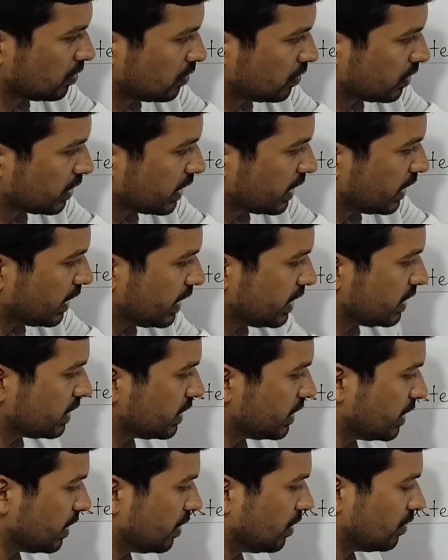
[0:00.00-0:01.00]
okay, right
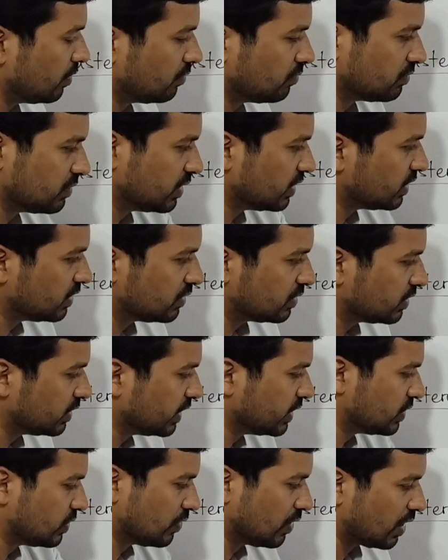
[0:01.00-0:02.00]
here.
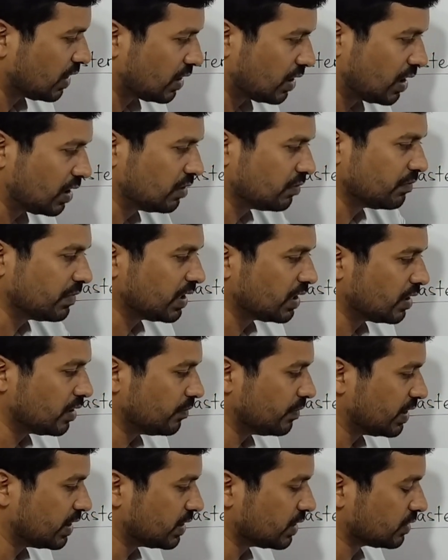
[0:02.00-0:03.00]
These two are not mirror
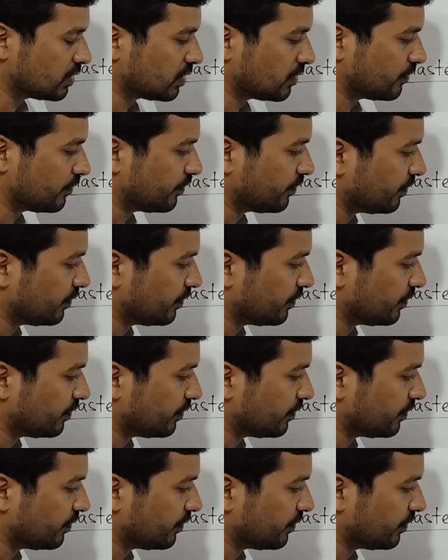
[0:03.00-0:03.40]
images.